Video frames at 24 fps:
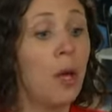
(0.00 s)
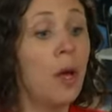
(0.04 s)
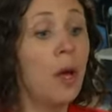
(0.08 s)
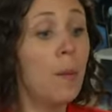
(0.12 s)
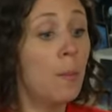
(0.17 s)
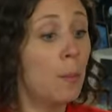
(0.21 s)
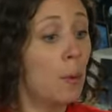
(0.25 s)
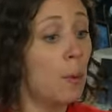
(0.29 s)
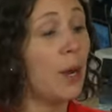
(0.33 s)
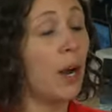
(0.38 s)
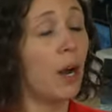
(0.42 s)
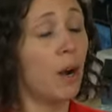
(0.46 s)

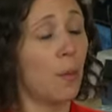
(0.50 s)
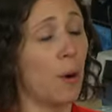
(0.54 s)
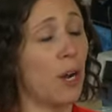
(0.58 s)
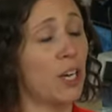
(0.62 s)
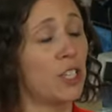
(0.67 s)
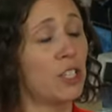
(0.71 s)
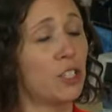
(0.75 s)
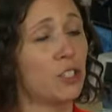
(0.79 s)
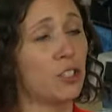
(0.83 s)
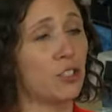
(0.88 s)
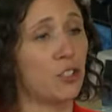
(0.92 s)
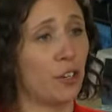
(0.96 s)
But we are
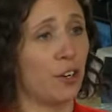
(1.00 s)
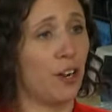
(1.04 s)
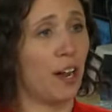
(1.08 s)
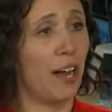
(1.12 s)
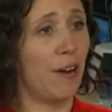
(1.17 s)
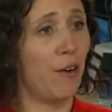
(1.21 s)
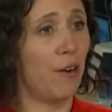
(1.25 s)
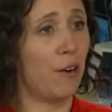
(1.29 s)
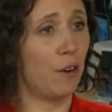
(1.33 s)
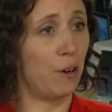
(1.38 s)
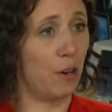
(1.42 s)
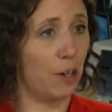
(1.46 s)
watching
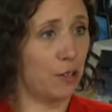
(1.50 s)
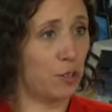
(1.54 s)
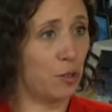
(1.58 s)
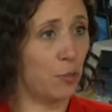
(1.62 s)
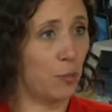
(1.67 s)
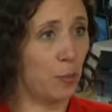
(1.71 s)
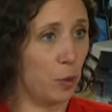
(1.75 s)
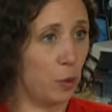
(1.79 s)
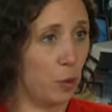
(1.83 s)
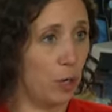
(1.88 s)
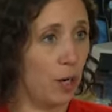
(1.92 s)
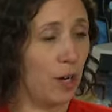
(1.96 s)
turnout across the
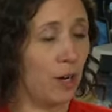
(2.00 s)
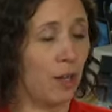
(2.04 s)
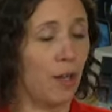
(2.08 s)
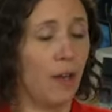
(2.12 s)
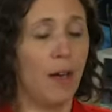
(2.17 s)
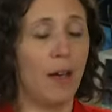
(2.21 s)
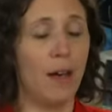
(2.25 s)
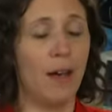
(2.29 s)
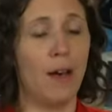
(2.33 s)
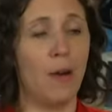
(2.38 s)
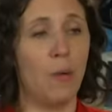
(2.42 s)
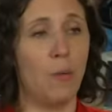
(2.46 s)
board.
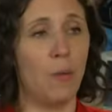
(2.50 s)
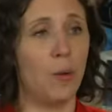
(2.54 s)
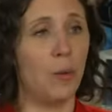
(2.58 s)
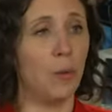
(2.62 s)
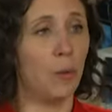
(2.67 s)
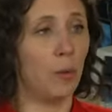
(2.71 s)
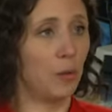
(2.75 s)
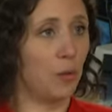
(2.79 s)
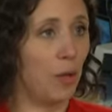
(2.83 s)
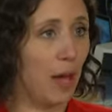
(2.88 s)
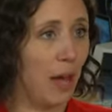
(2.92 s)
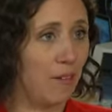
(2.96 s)
Uh, we
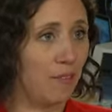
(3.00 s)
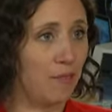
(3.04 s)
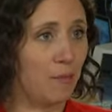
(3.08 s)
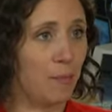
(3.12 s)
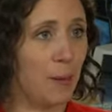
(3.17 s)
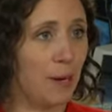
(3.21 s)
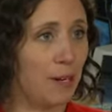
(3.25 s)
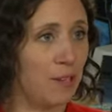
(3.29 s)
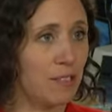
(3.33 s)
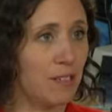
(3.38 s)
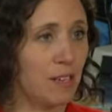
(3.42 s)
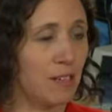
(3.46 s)
will have
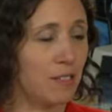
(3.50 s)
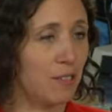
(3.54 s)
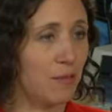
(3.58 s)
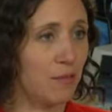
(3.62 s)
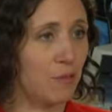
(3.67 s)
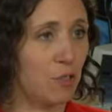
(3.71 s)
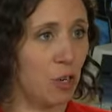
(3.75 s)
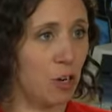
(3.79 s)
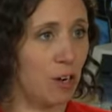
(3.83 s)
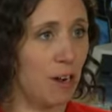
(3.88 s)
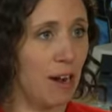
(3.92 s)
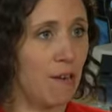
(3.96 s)
better sense
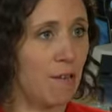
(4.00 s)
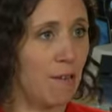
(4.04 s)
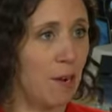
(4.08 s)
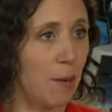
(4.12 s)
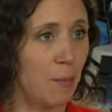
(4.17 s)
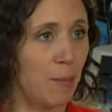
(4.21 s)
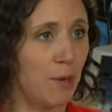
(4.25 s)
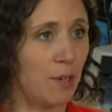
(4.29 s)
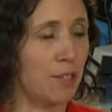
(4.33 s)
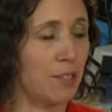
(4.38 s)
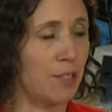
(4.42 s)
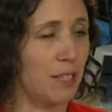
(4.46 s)
of turnout
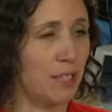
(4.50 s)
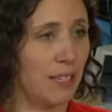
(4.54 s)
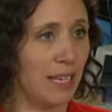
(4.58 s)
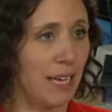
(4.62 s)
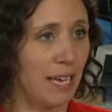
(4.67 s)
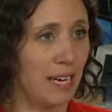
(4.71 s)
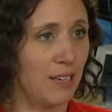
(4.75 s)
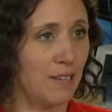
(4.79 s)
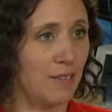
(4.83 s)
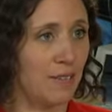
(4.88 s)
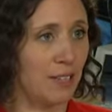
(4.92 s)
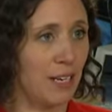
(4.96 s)
numbers at the
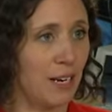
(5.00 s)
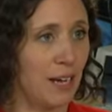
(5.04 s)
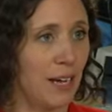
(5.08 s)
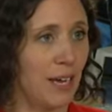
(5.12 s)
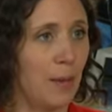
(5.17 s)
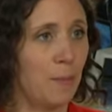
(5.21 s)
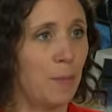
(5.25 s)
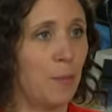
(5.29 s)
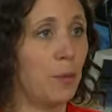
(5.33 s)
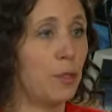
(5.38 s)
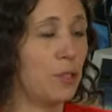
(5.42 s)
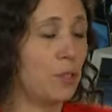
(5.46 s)
end of the
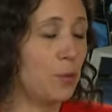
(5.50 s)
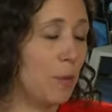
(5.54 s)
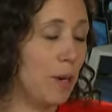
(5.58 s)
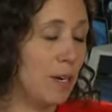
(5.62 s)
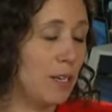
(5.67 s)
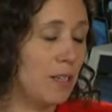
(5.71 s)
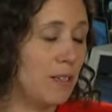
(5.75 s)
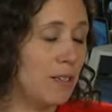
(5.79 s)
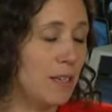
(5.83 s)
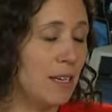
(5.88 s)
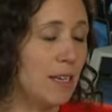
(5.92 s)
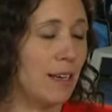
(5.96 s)
night, but we do
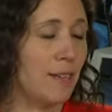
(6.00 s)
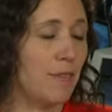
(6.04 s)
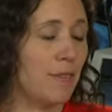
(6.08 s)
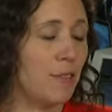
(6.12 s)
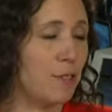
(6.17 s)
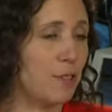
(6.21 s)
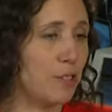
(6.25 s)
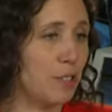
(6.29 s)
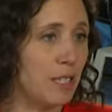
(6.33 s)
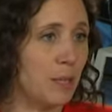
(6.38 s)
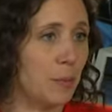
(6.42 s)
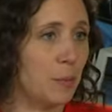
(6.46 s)
want to see if
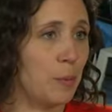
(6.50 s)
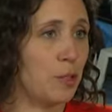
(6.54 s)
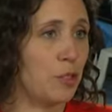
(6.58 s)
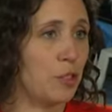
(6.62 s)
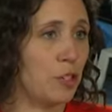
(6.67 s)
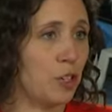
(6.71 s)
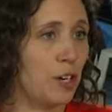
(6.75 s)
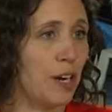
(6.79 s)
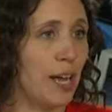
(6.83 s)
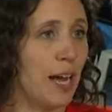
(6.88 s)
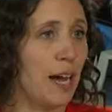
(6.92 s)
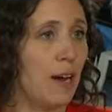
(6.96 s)
there's a dip in
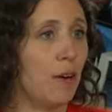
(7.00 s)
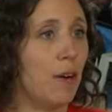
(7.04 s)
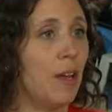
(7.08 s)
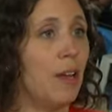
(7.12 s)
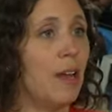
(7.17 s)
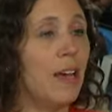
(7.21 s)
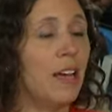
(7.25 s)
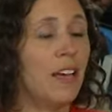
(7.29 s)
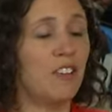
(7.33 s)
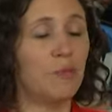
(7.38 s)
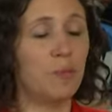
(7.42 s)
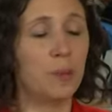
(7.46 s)
turnout,
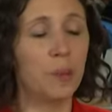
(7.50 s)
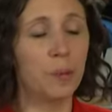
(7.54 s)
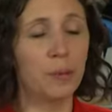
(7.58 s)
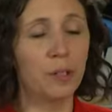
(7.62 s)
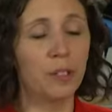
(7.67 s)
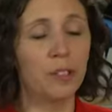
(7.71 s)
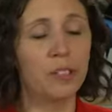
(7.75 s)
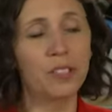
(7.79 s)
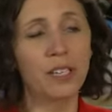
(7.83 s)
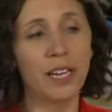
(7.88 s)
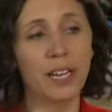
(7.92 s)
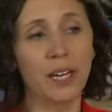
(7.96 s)
if people
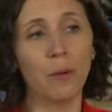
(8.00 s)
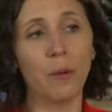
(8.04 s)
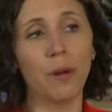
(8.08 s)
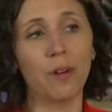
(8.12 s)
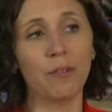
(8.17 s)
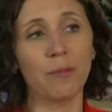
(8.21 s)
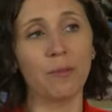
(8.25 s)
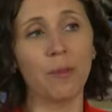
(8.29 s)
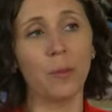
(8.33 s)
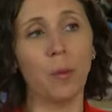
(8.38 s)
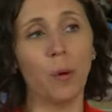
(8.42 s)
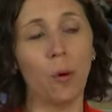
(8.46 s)
are staying away
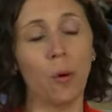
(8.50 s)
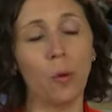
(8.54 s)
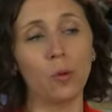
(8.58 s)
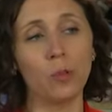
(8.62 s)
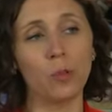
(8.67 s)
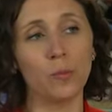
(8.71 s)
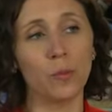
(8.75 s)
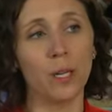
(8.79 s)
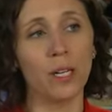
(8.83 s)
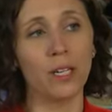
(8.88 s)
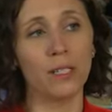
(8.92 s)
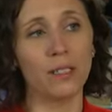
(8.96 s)
from the
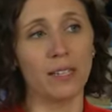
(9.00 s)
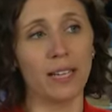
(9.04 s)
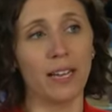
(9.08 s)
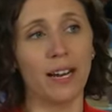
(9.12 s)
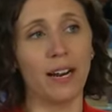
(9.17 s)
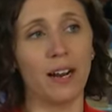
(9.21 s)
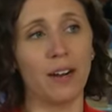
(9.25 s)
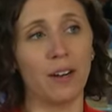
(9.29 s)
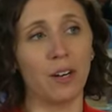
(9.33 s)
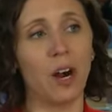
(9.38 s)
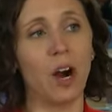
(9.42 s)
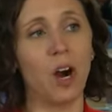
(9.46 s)
polls because they
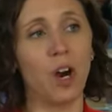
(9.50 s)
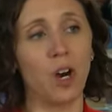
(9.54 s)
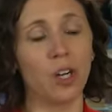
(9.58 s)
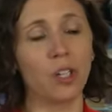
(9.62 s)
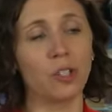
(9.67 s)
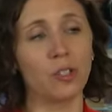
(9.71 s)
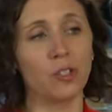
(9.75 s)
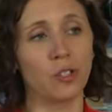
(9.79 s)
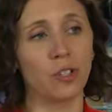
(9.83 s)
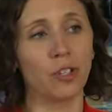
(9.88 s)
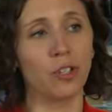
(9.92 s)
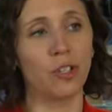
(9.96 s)
are are
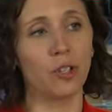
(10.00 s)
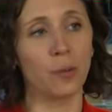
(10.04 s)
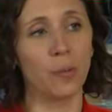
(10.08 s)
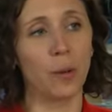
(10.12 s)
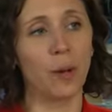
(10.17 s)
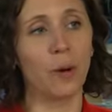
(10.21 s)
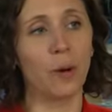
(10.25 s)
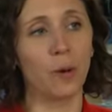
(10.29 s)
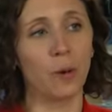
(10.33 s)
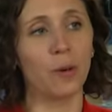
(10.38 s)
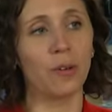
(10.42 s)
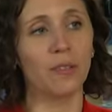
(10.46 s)
concerned
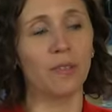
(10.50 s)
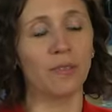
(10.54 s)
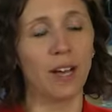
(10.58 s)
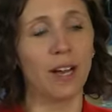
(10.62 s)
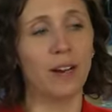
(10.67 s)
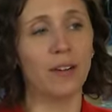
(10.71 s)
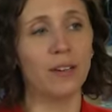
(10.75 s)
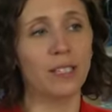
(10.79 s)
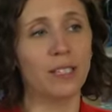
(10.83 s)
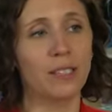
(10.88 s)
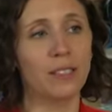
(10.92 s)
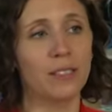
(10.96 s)
about
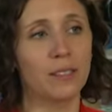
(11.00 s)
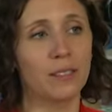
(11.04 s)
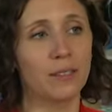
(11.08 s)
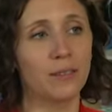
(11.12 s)
coronavirus.